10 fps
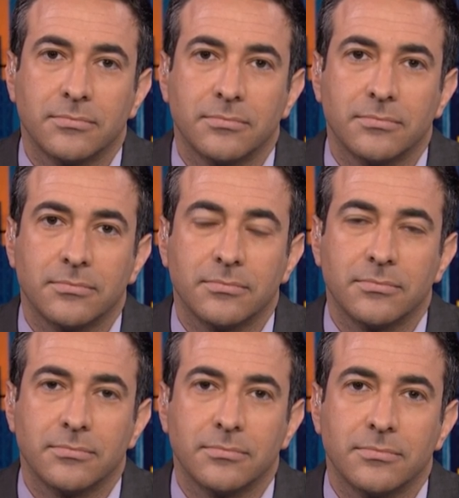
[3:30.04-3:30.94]

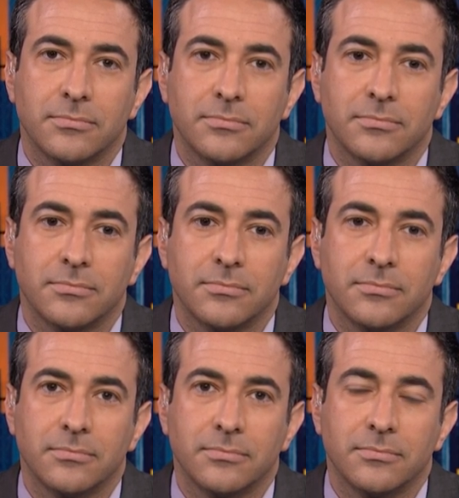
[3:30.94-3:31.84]

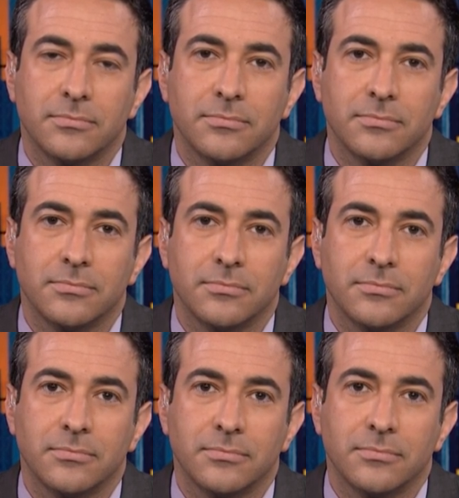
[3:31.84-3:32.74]

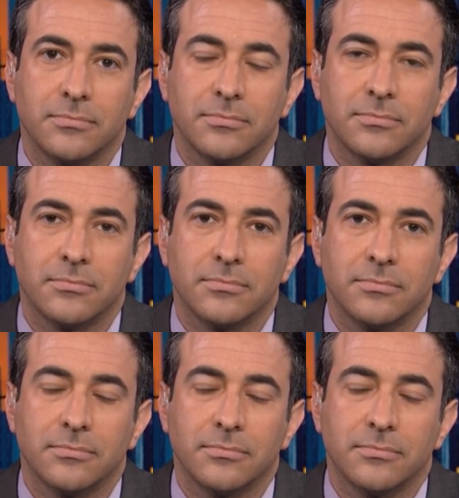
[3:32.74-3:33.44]
No words are spoken by the person on screen.